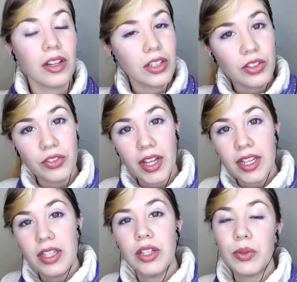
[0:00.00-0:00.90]
Dr.
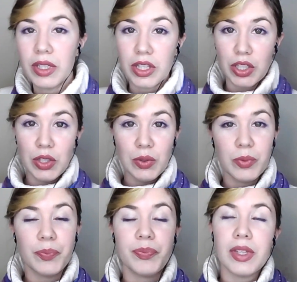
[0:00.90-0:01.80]
Ray with you
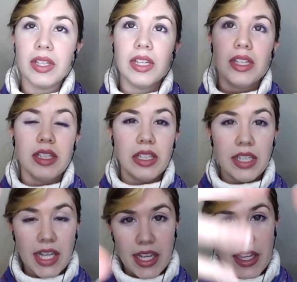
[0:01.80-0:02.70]

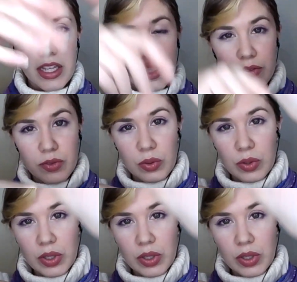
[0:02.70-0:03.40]
today for